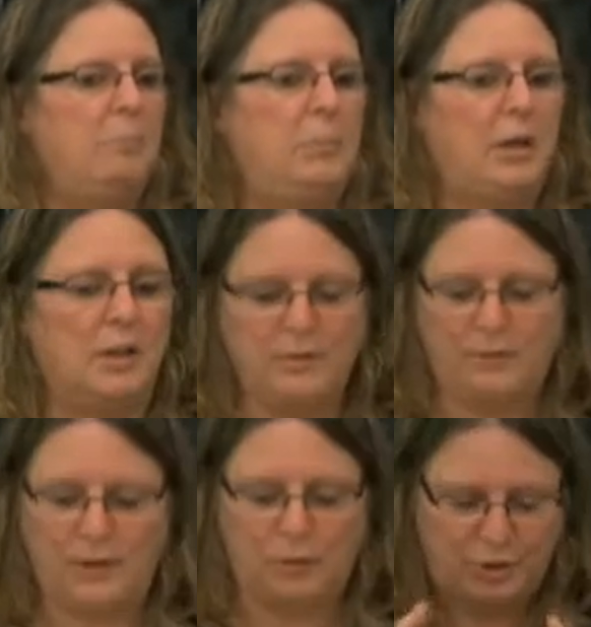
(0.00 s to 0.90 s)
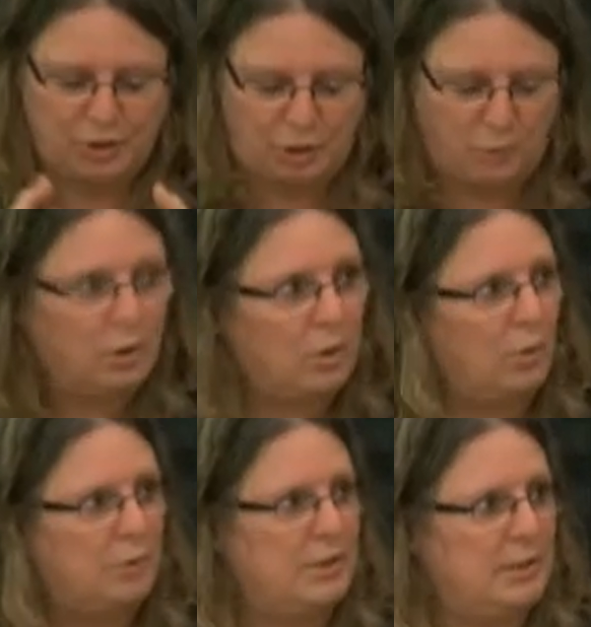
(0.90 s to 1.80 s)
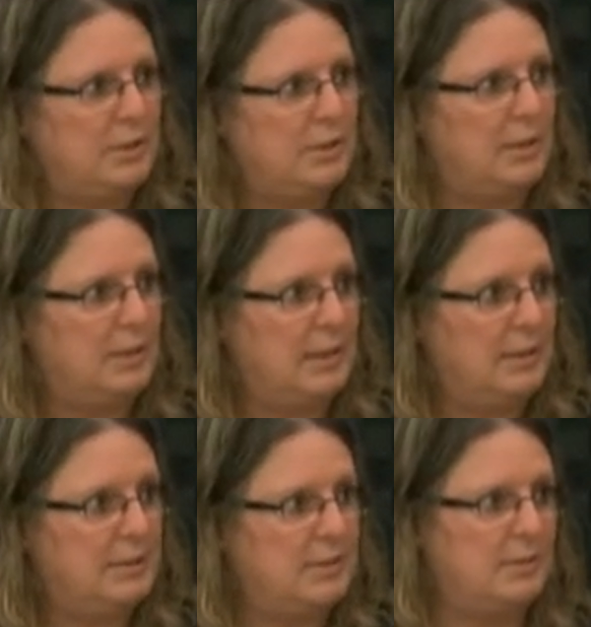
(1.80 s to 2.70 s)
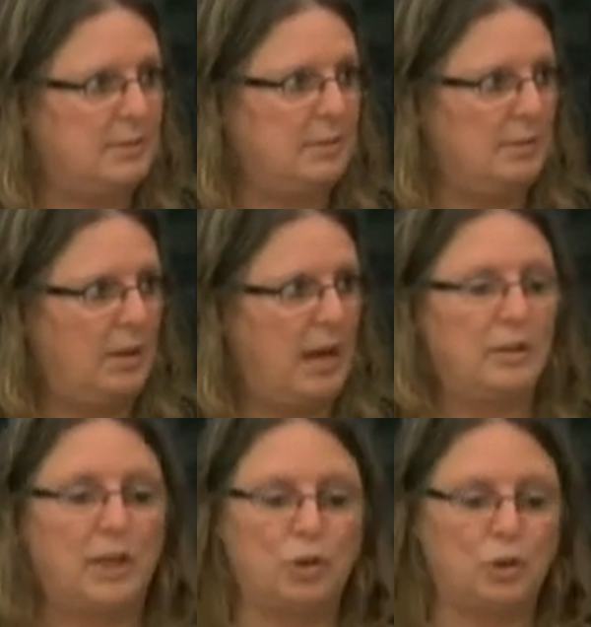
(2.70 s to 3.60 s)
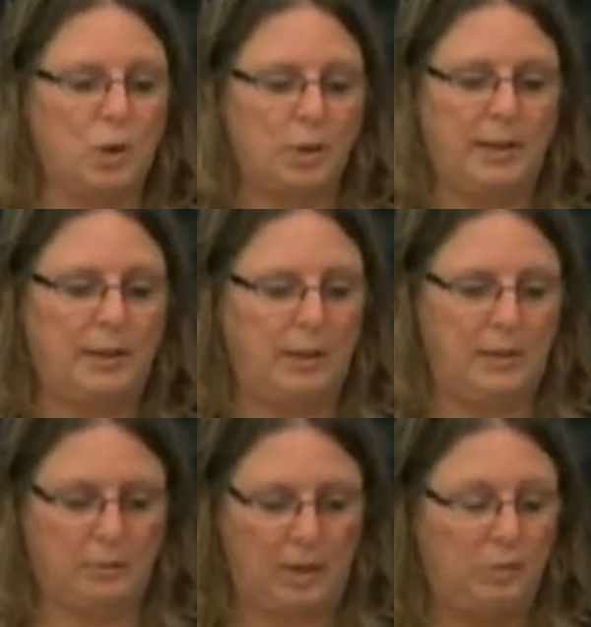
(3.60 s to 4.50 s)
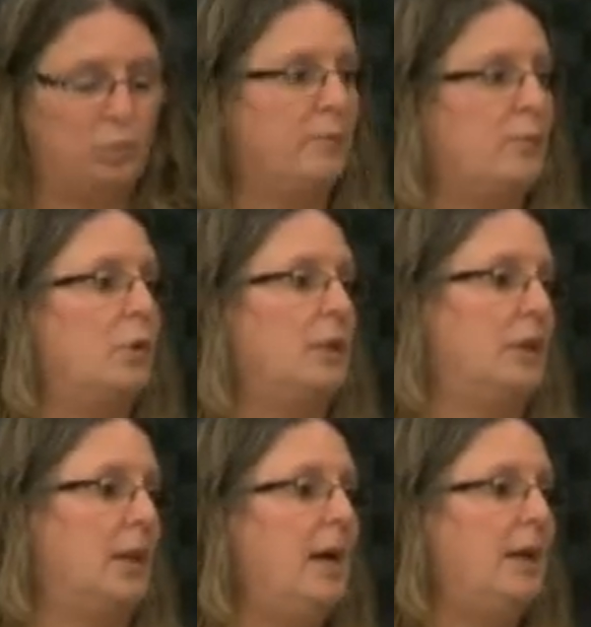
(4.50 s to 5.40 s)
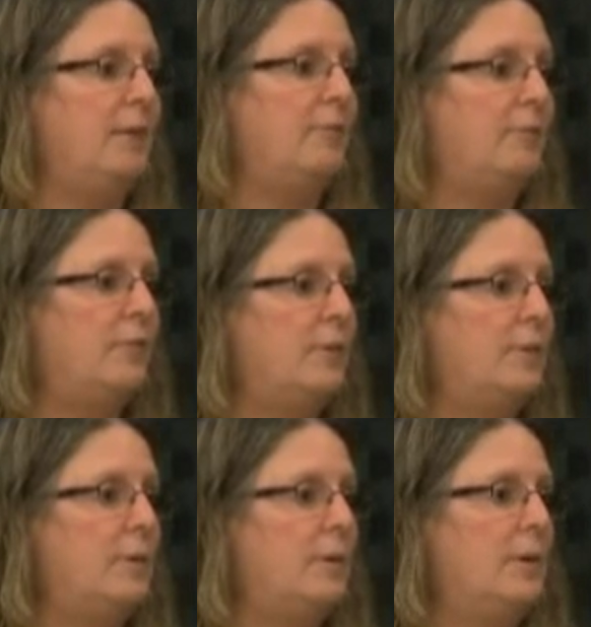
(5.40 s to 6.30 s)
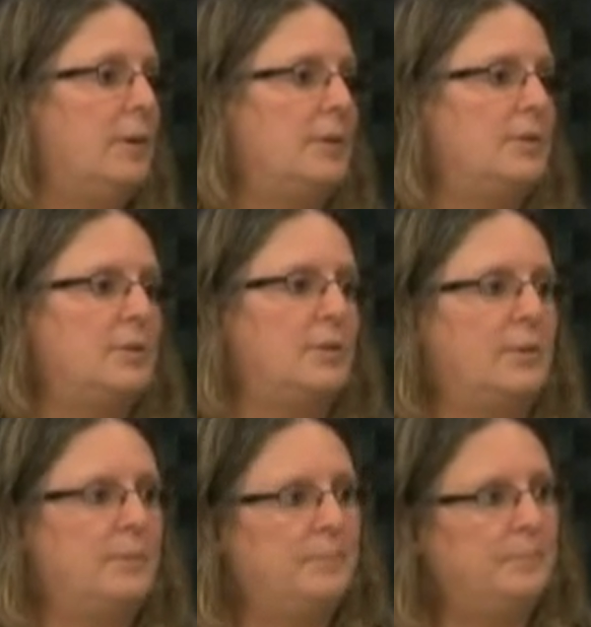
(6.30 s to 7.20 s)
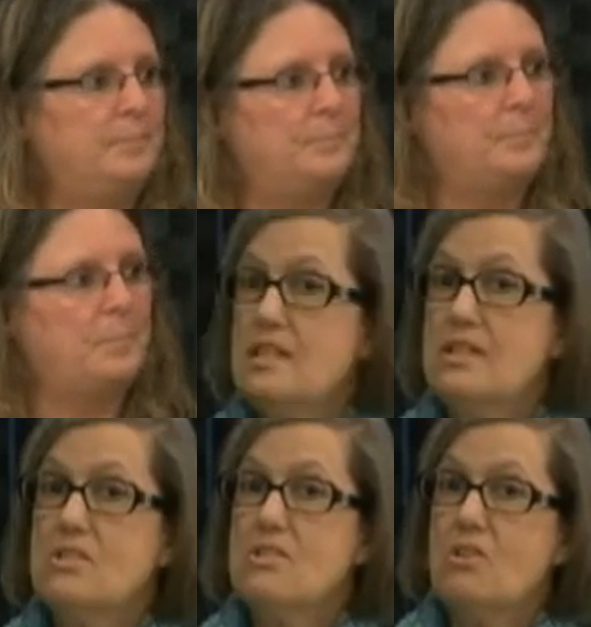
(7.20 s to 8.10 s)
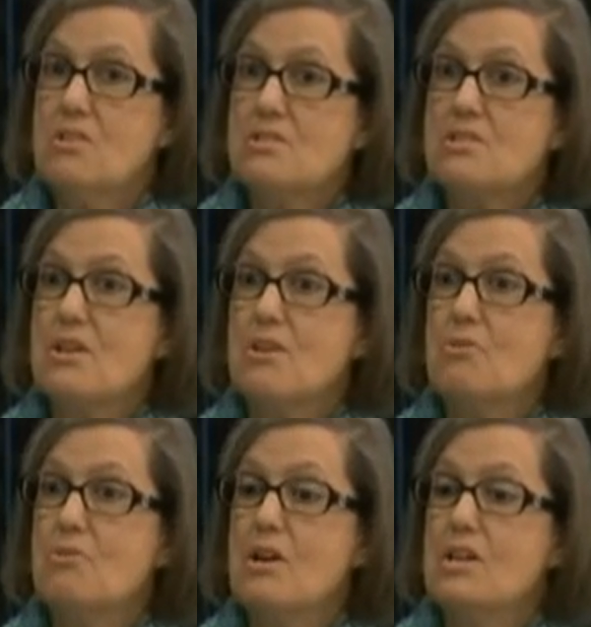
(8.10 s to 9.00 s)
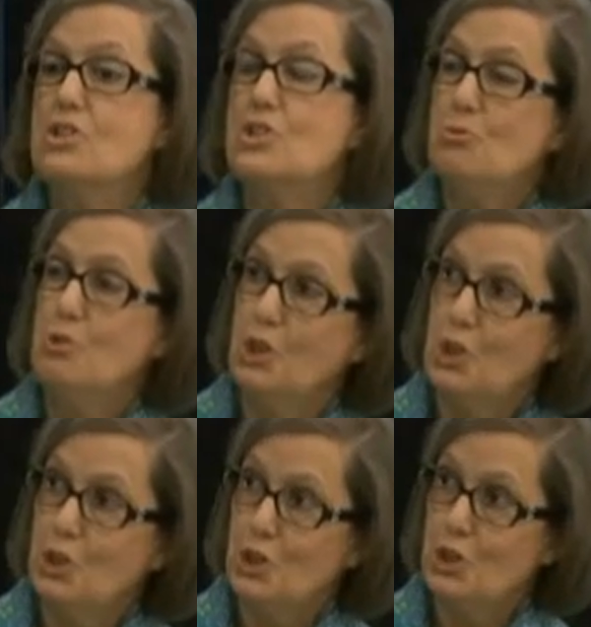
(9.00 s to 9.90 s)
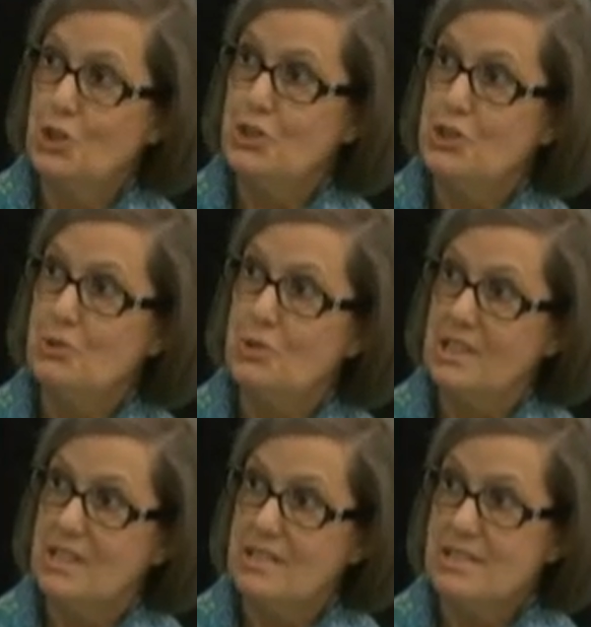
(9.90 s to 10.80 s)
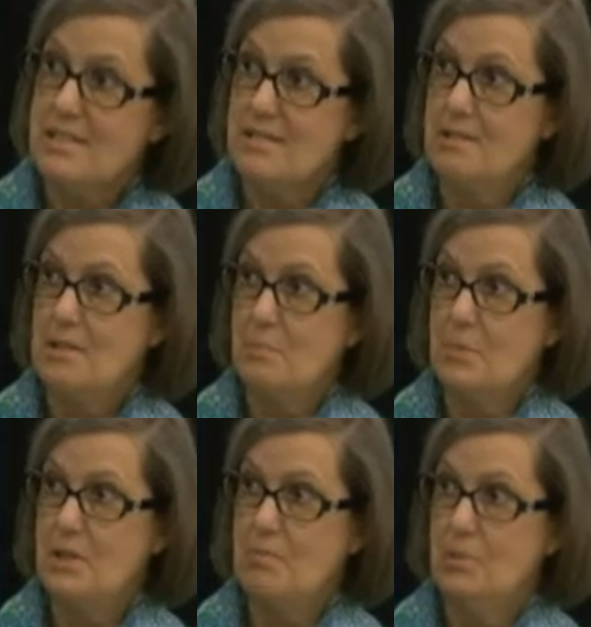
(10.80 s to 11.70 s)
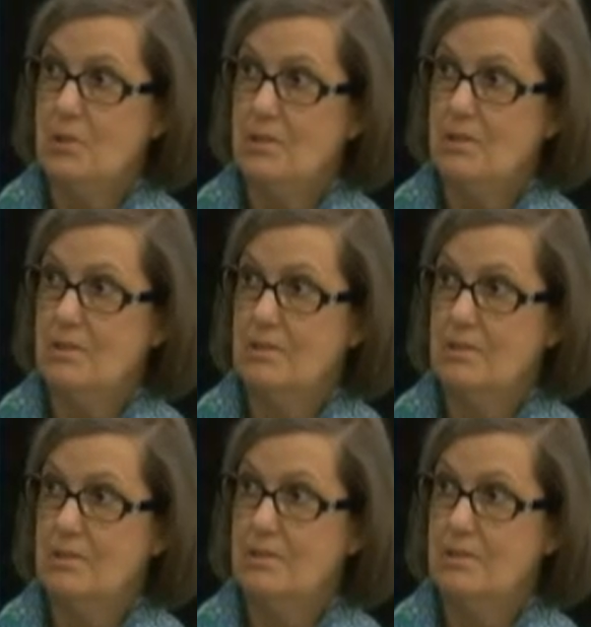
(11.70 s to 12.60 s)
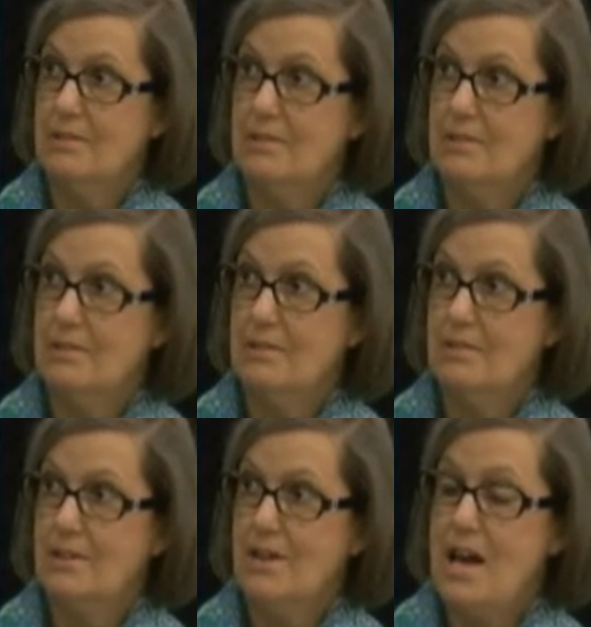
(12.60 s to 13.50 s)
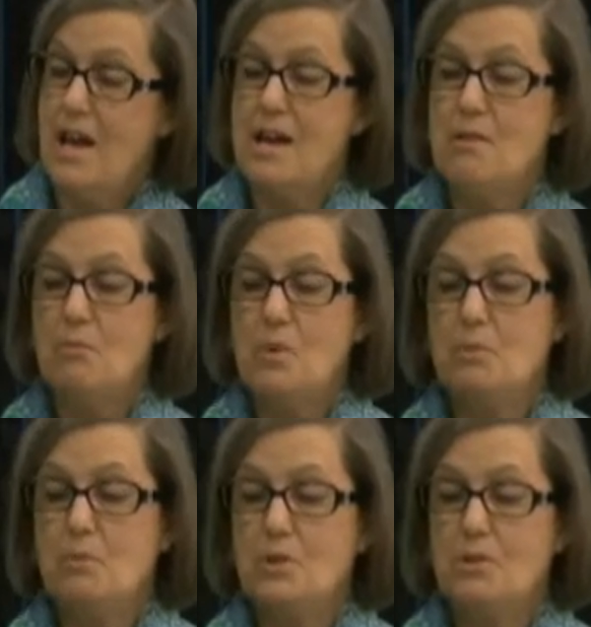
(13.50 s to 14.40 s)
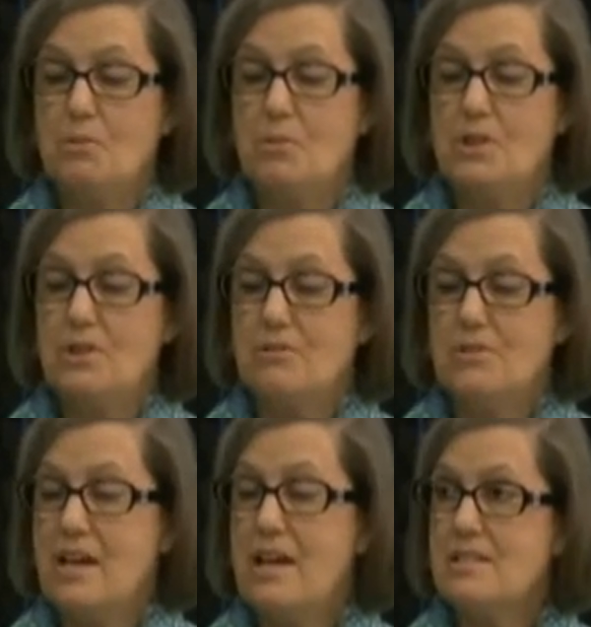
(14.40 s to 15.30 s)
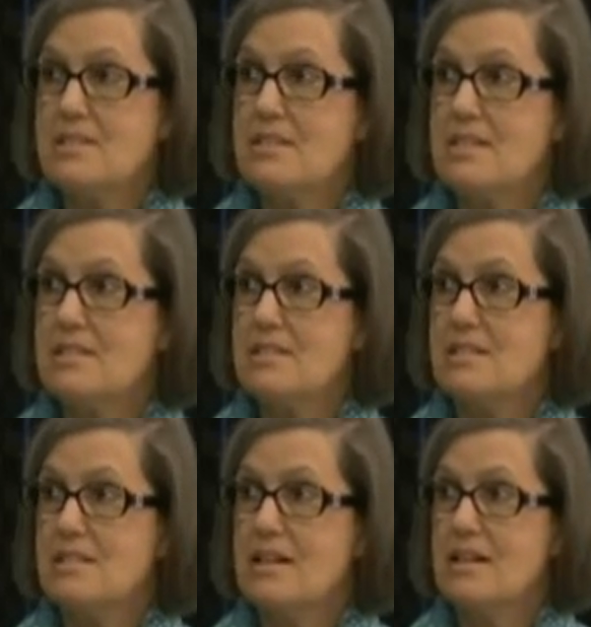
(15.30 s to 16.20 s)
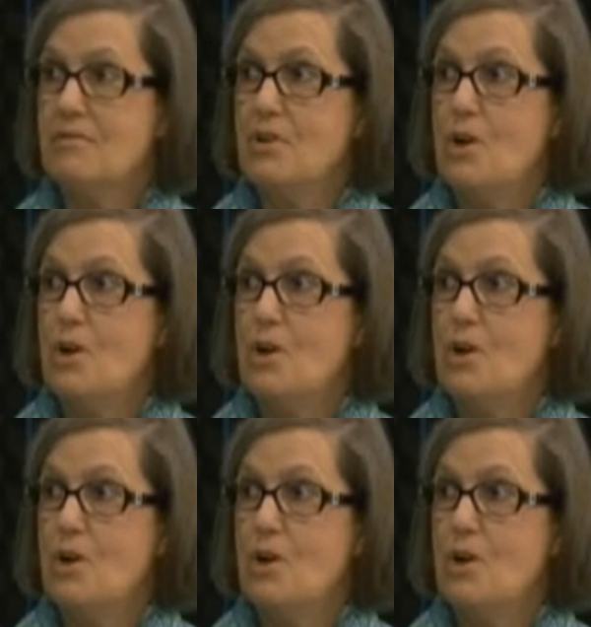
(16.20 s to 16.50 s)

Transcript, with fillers: because the fact that we're so closed into yes. this yes. electronic in introverted life. Yes. So. And we need also to learn to listen to people. That's so hard to do. And when we're, we're texting and stuff,